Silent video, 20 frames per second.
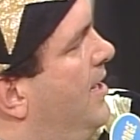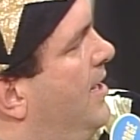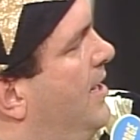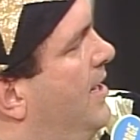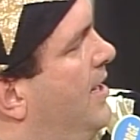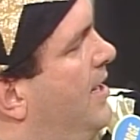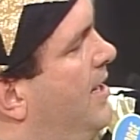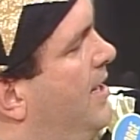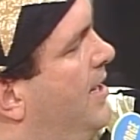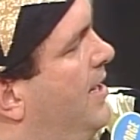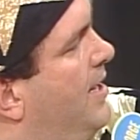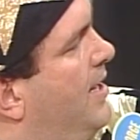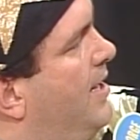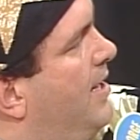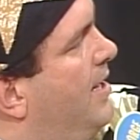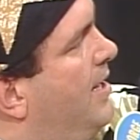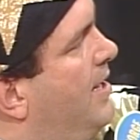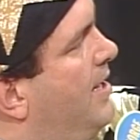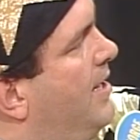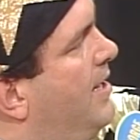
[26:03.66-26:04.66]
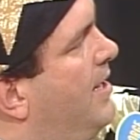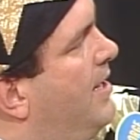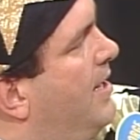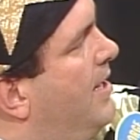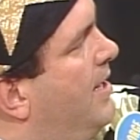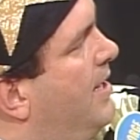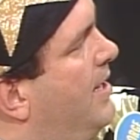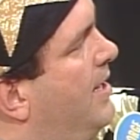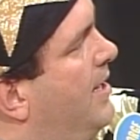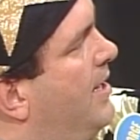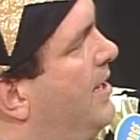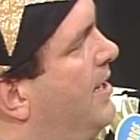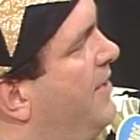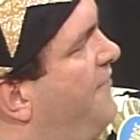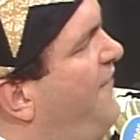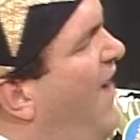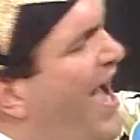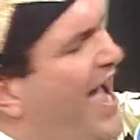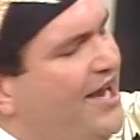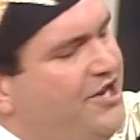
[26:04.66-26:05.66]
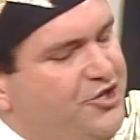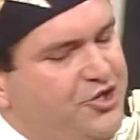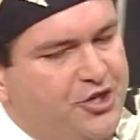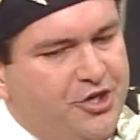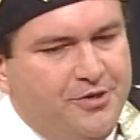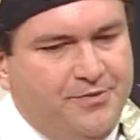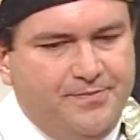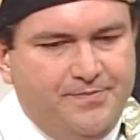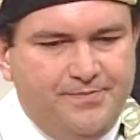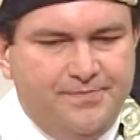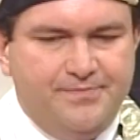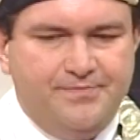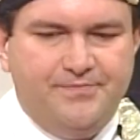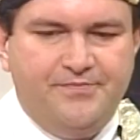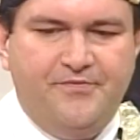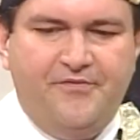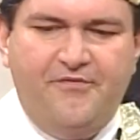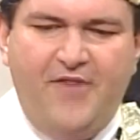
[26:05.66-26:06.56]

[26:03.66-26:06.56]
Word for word: Three seconds. Fudge. What's that?